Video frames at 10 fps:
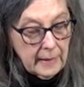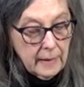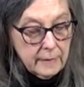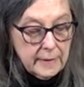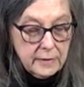
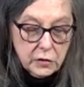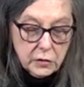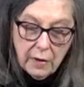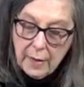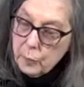They
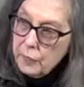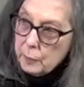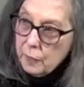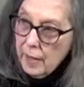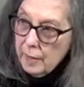describe what
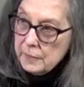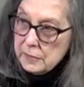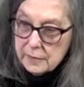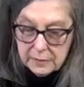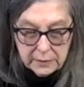
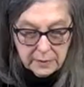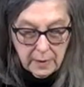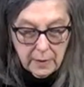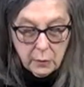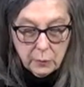promises
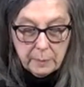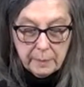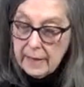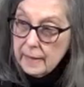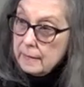we
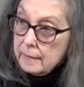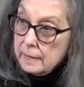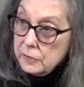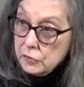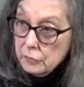make
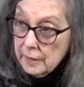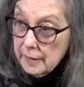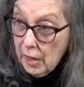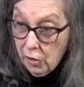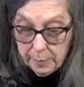concerning
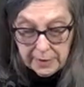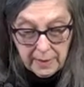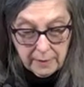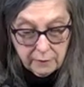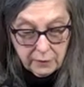our
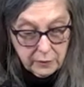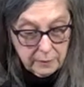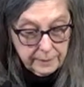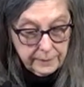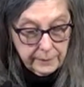
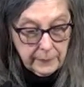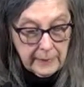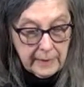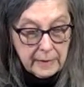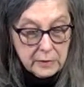behavior,
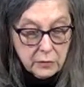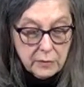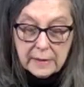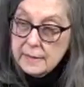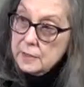so
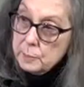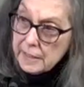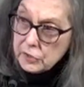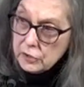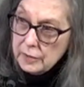that
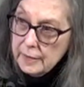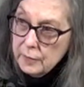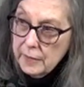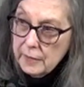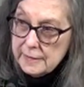especially
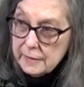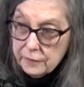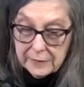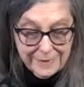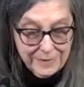when
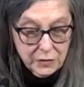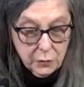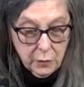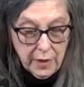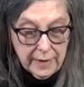differences
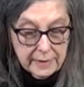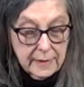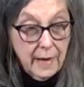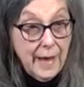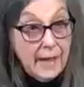arise,
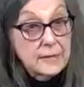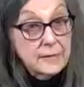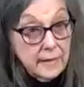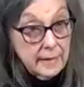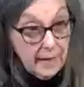as
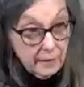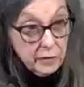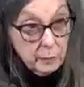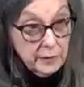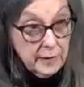
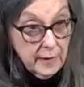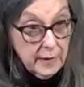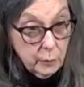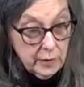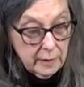inevitably they
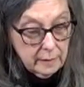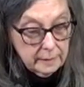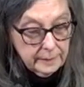will,